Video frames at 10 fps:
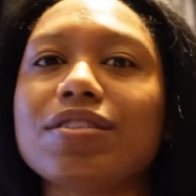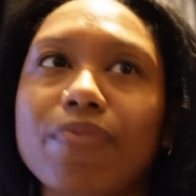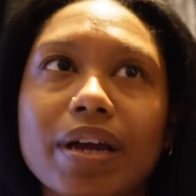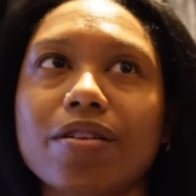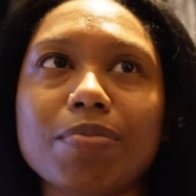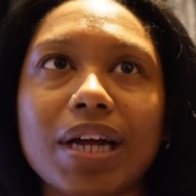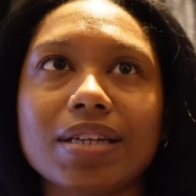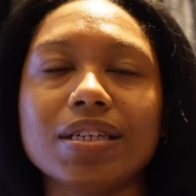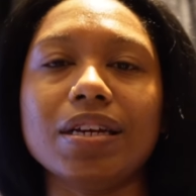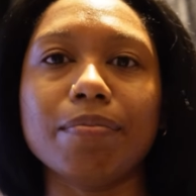It's a regular
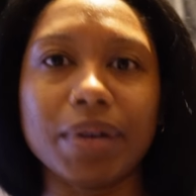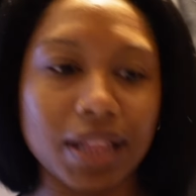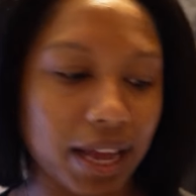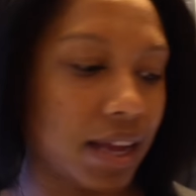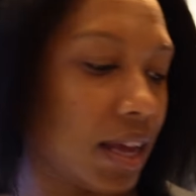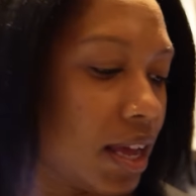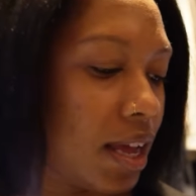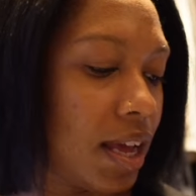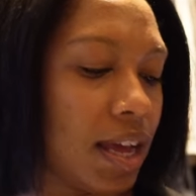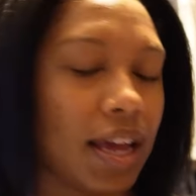black tee, but like,
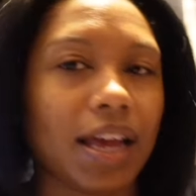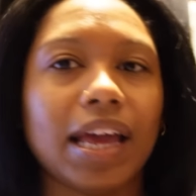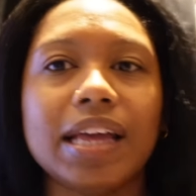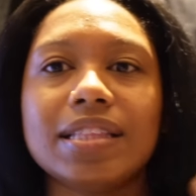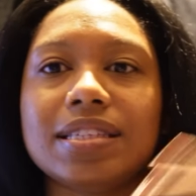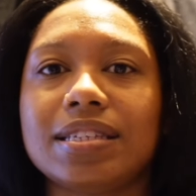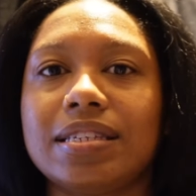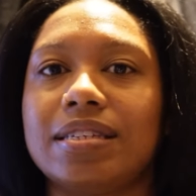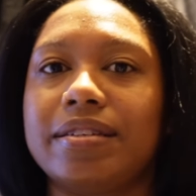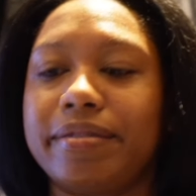
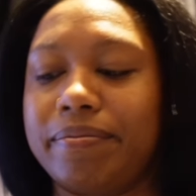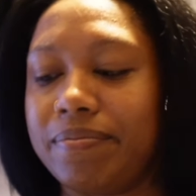it's